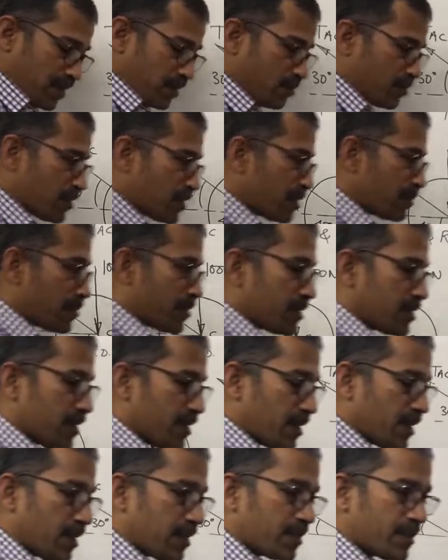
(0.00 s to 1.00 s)
How will
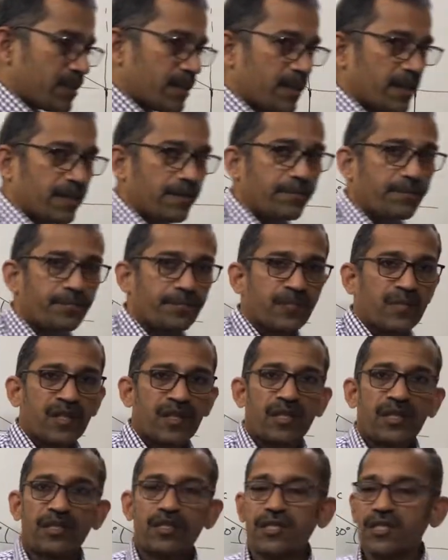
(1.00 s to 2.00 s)
represent RC here?
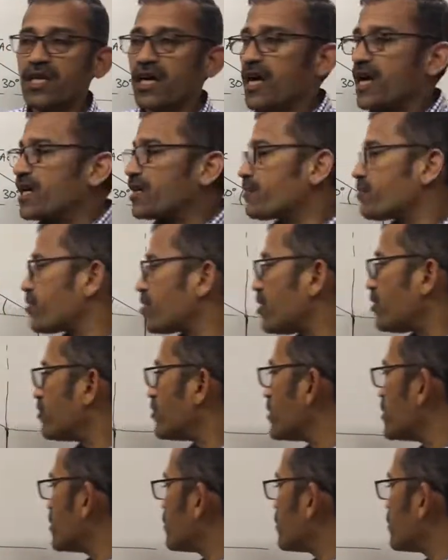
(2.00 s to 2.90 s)
Start from